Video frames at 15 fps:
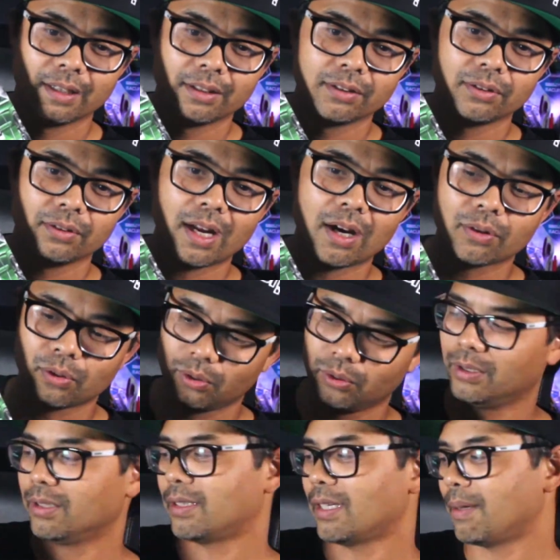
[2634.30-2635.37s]
dude, how
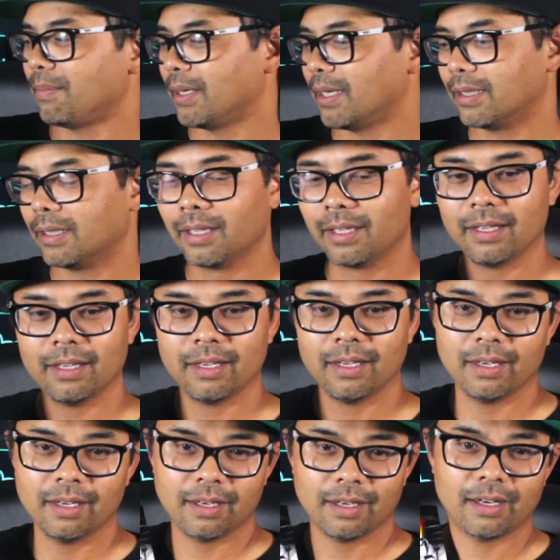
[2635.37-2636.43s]
cool is that, man?
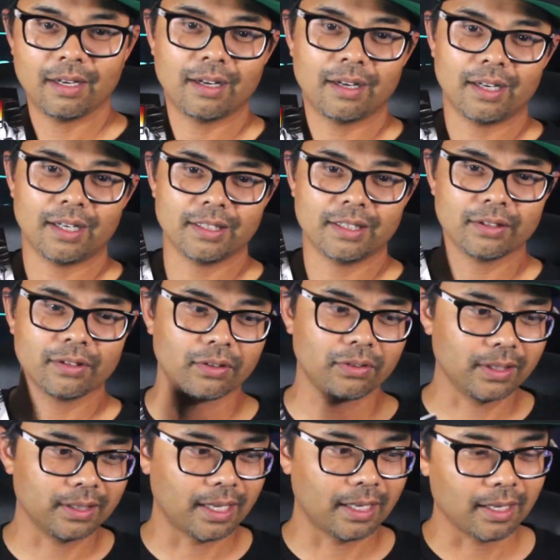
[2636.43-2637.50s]
Oh, another
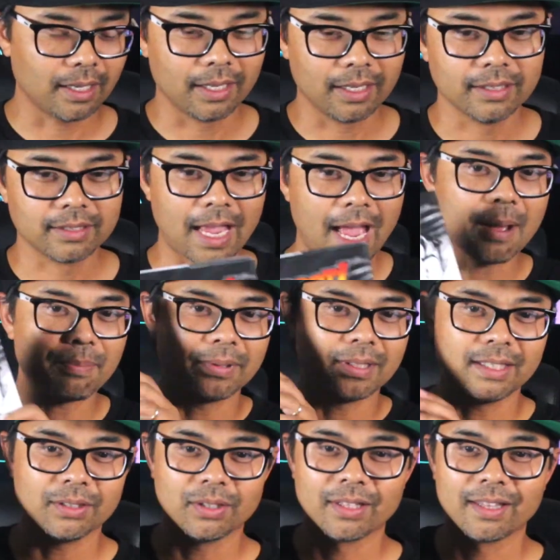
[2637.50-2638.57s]
thing that is
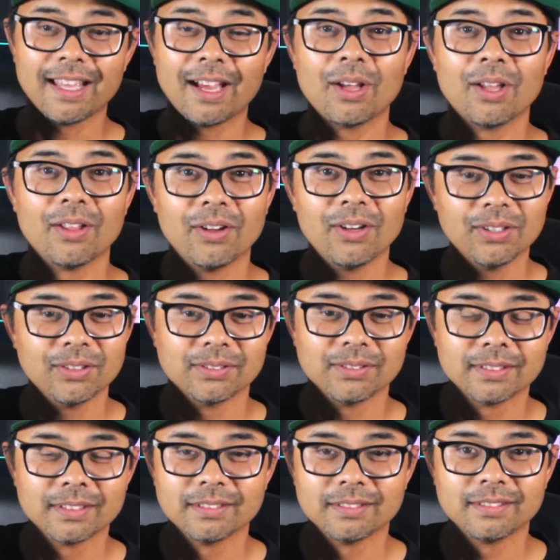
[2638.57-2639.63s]
happening that
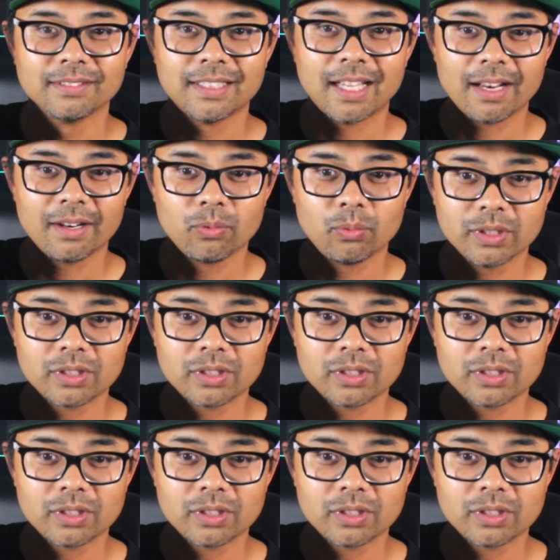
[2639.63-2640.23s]
we